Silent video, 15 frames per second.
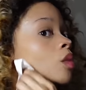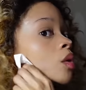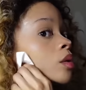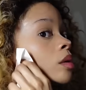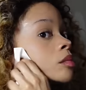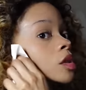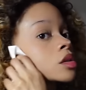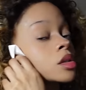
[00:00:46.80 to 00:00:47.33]
Maybe
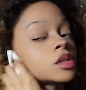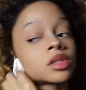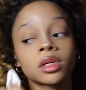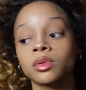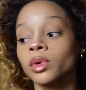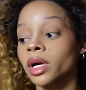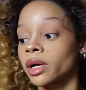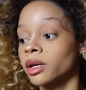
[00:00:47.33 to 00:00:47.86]
I'm literally just
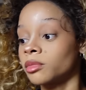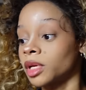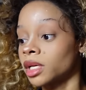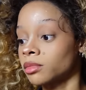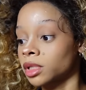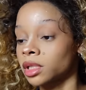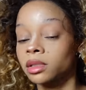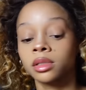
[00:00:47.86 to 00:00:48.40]
gonna wear a
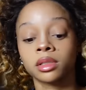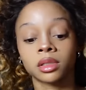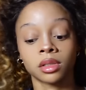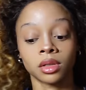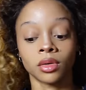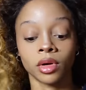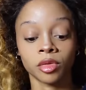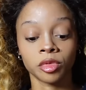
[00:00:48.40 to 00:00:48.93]
headband because this is
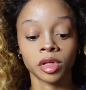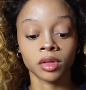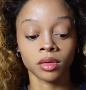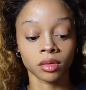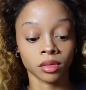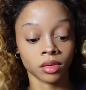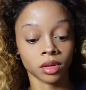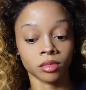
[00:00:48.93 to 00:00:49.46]
annoying me.
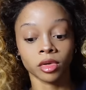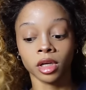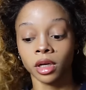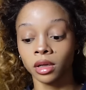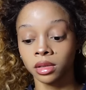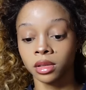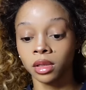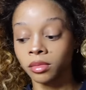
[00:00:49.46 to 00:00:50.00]
I'm running
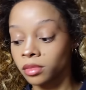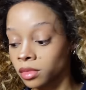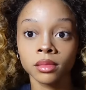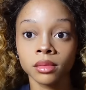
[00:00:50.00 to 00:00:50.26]
out of time.